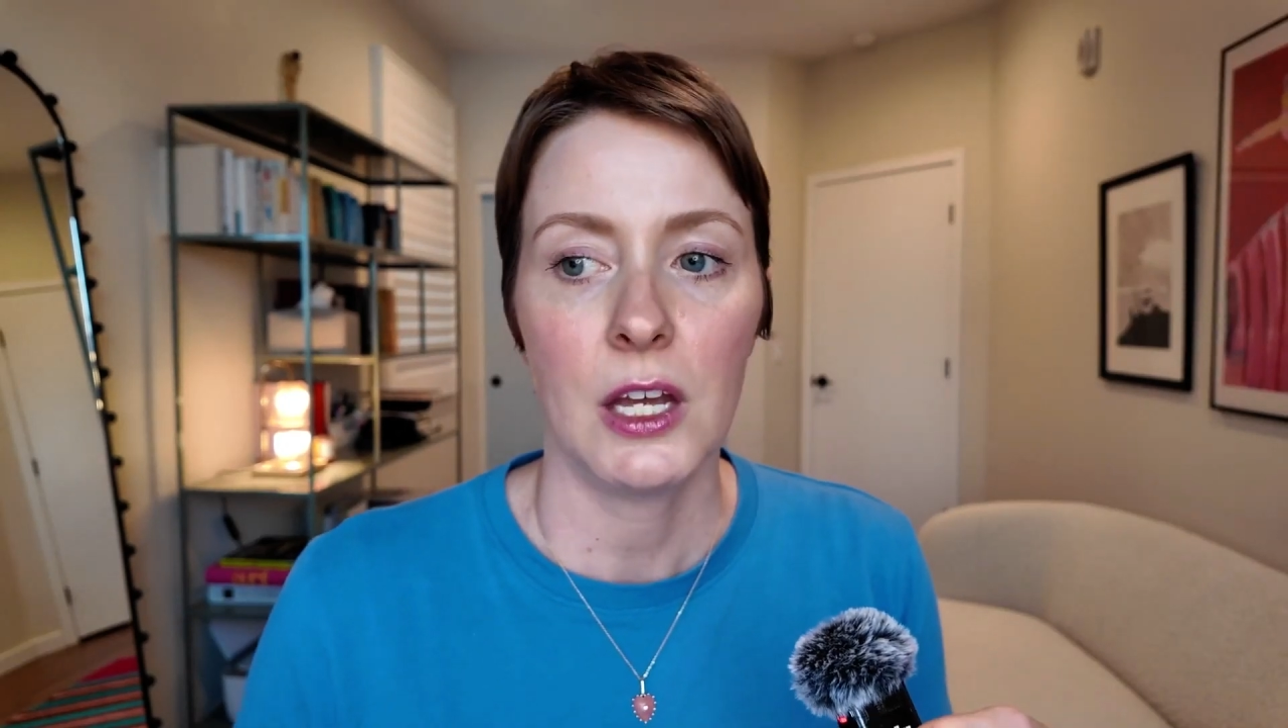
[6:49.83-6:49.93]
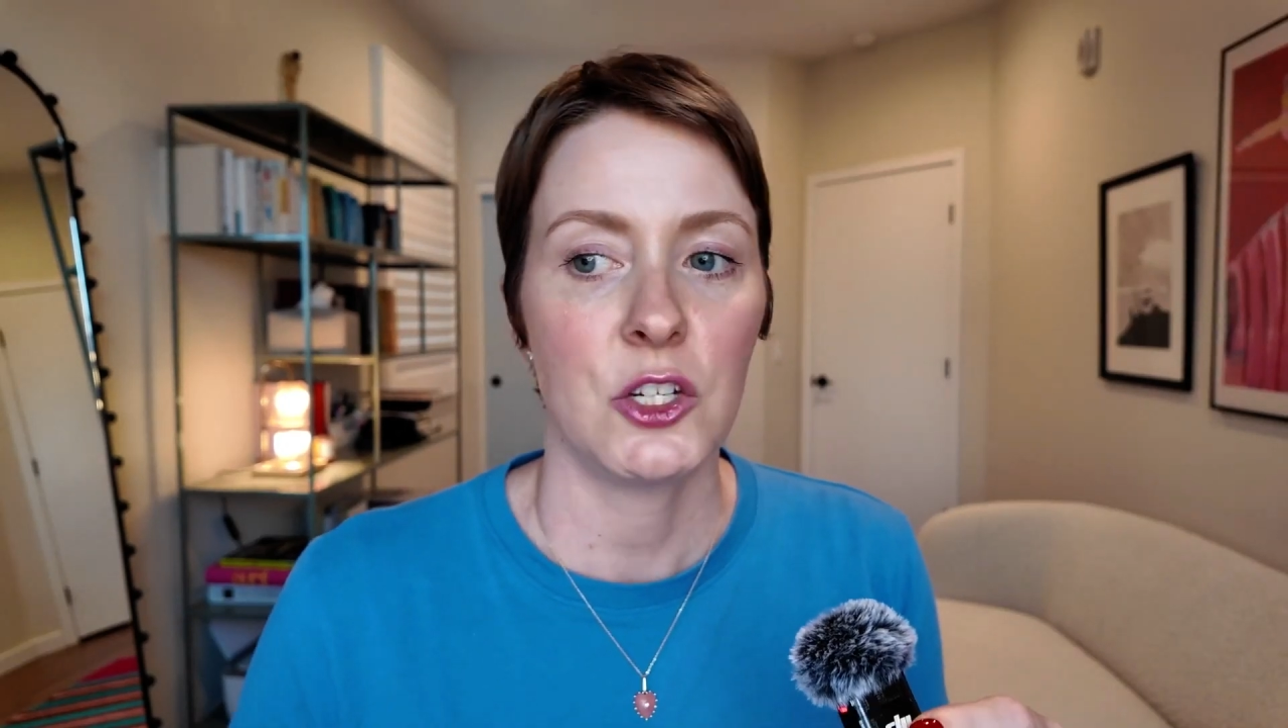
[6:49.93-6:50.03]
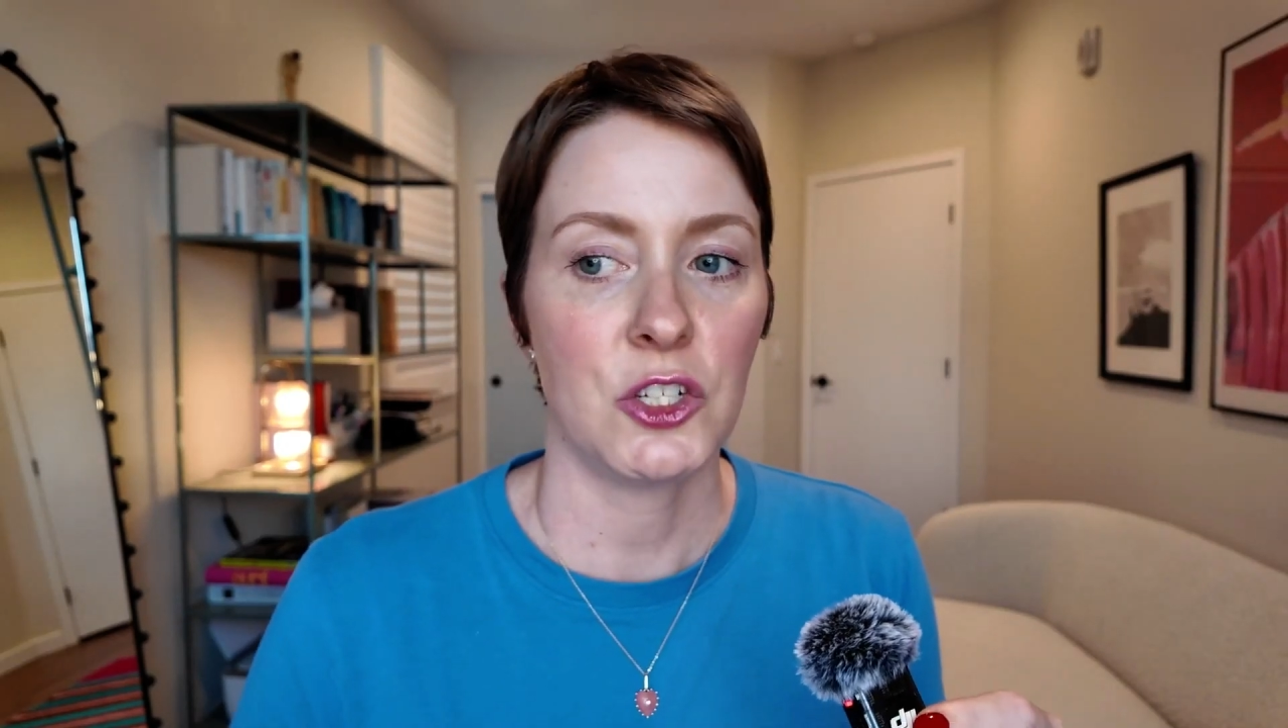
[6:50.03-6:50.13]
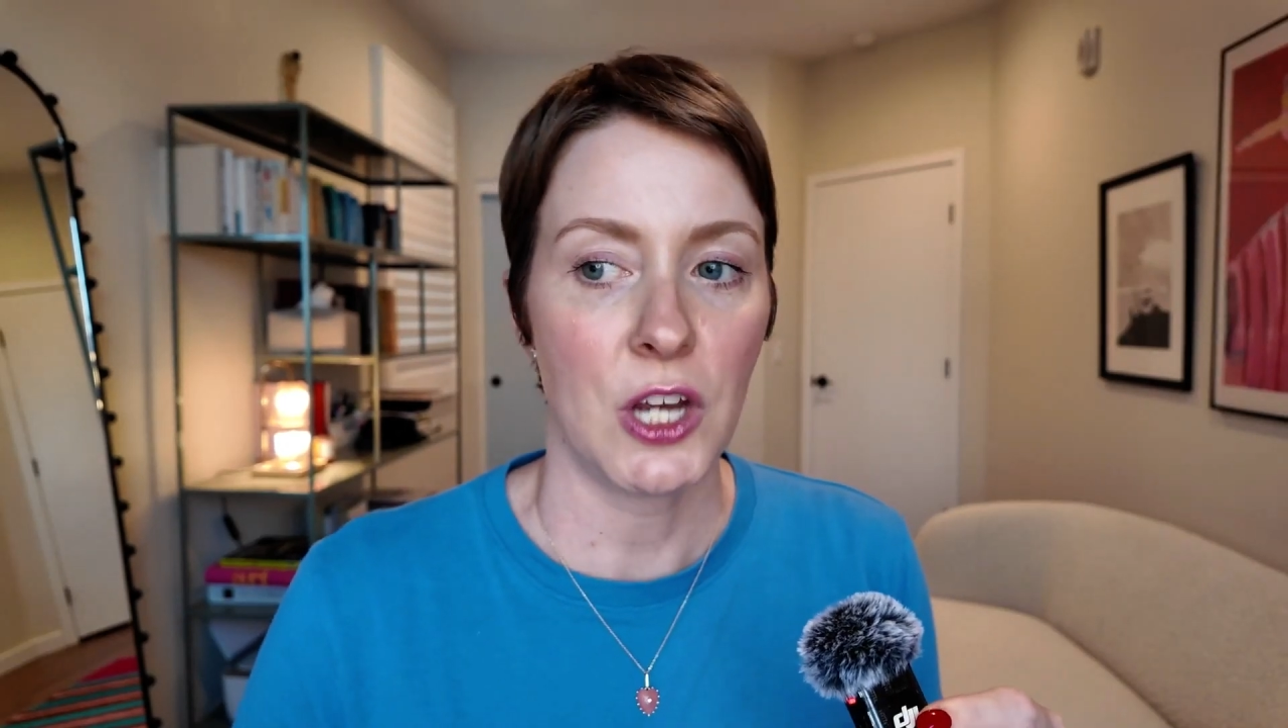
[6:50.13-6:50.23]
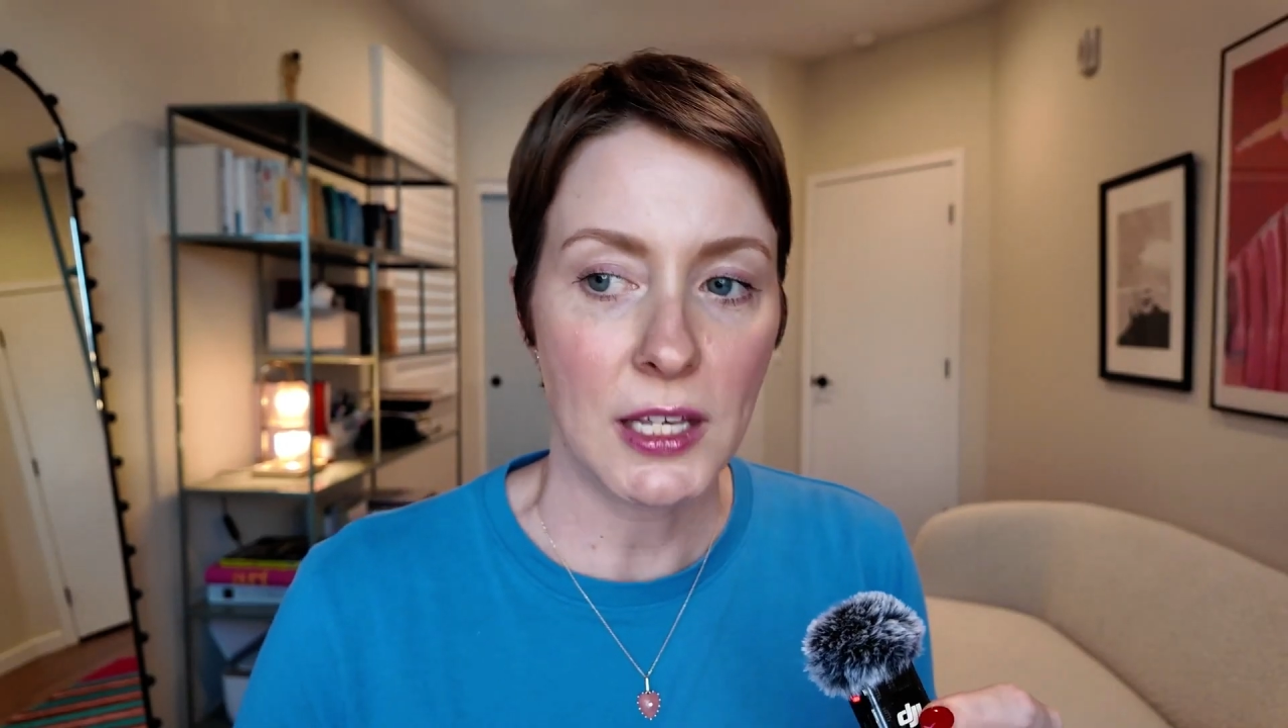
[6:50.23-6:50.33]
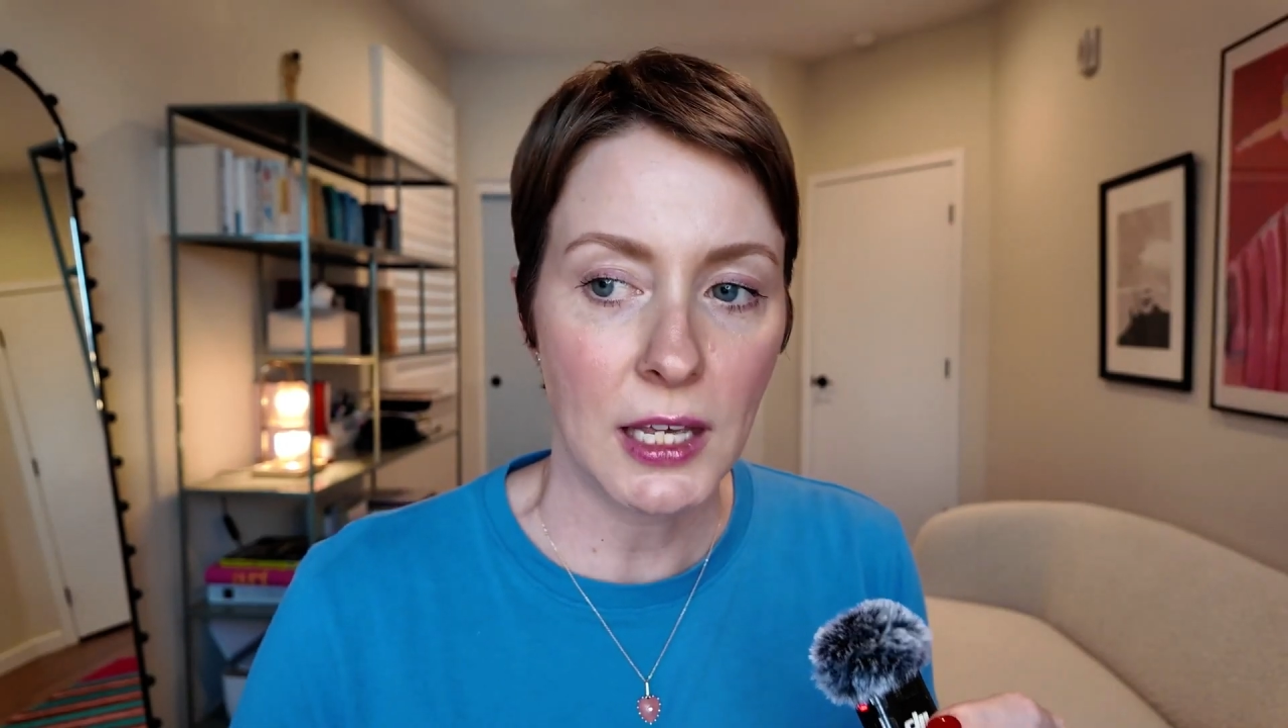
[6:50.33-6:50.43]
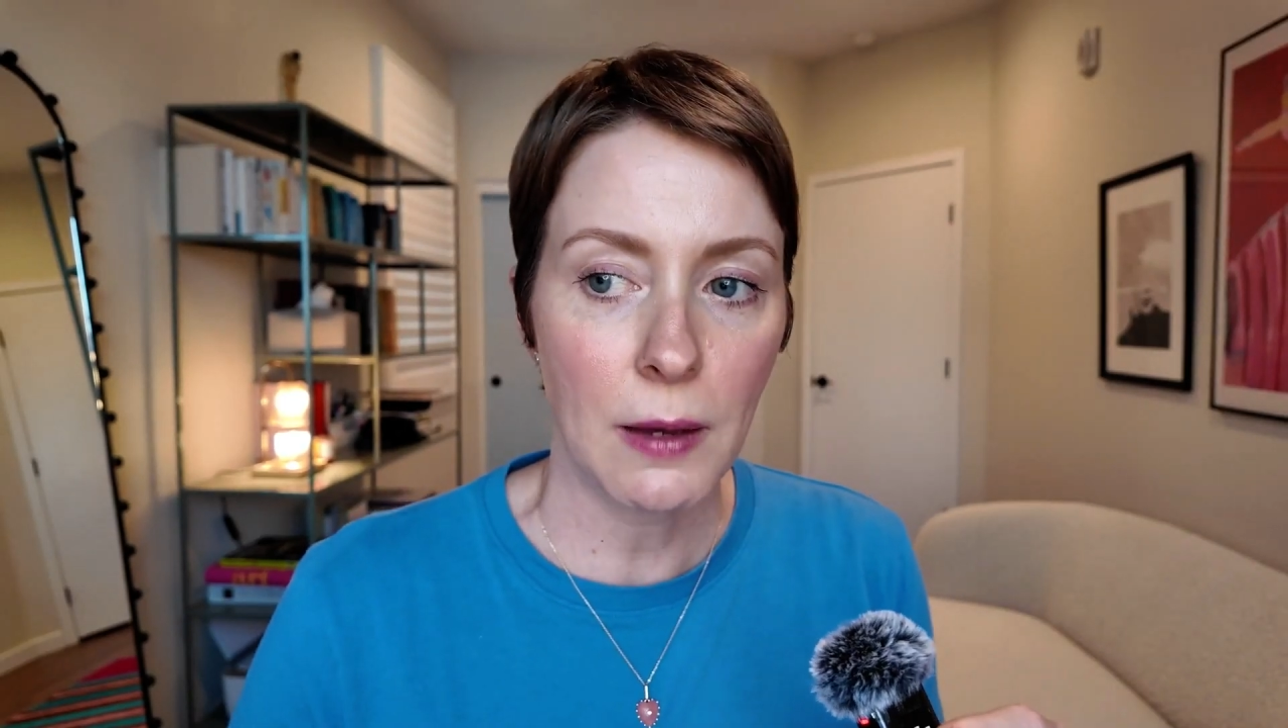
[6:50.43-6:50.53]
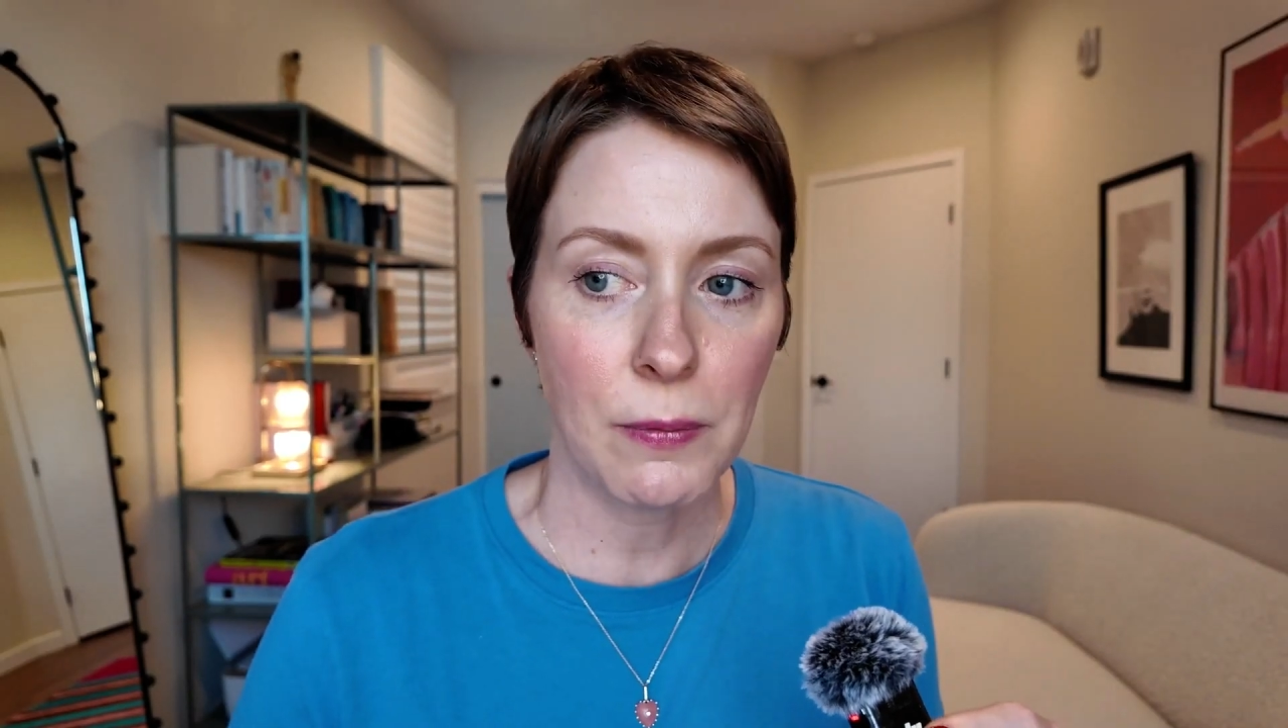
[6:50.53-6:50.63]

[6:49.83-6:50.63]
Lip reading: Shaking